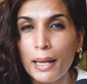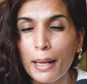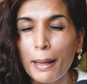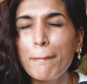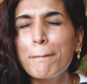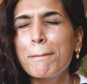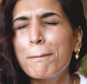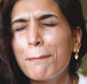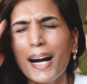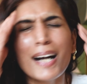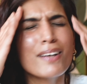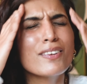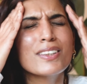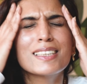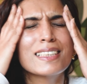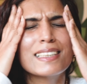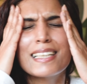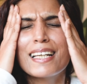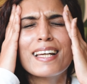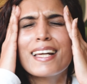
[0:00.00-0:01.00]

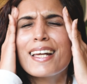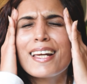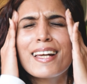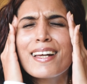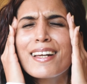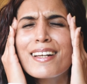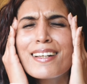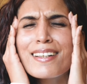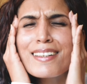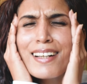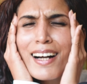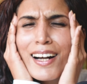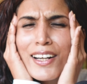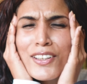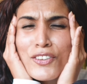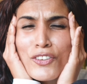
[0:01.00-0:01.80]
Embarrassing, I